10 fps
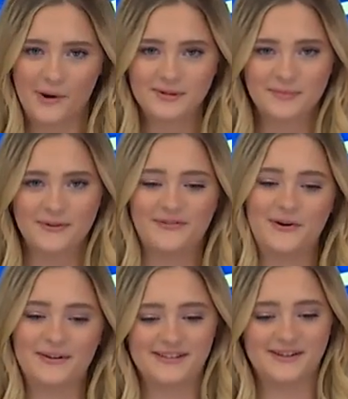I was more
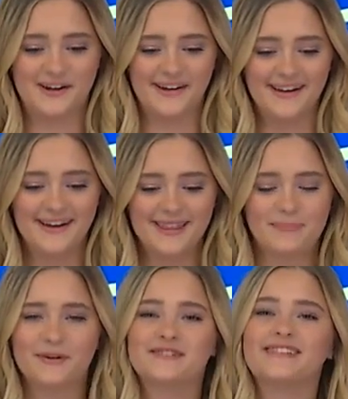focused on
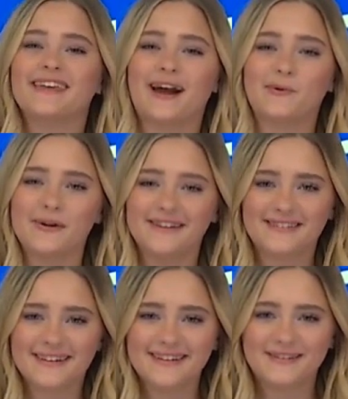the person that I
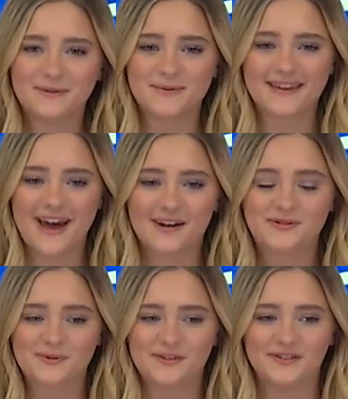went to the
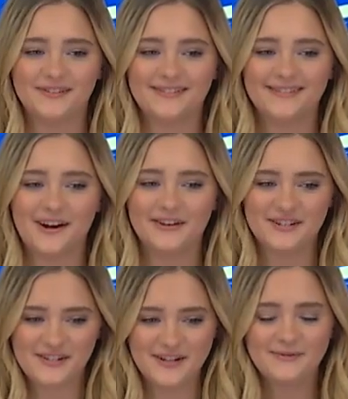actual
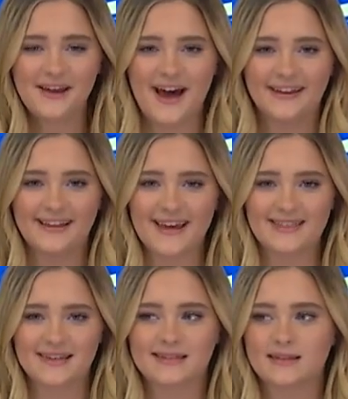audition had
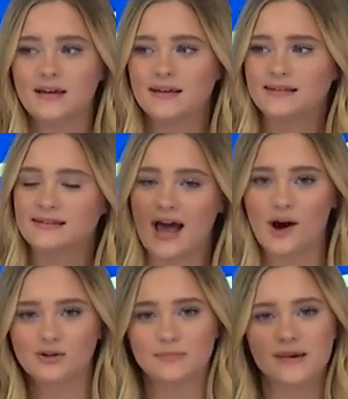like this
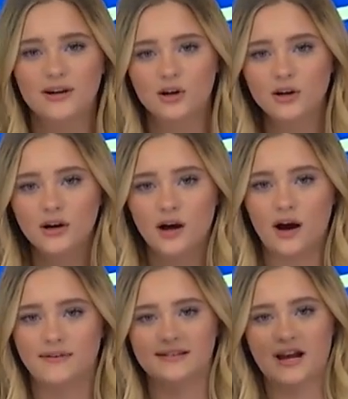sound meter
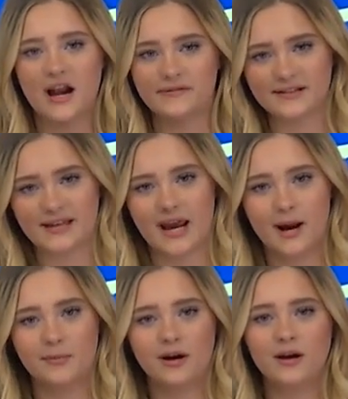on the side of his
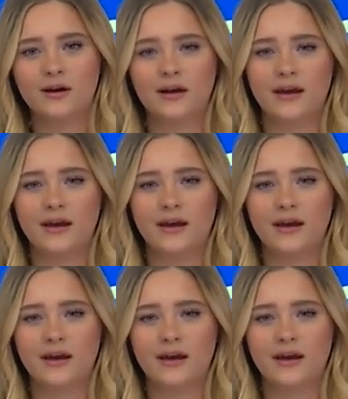camera.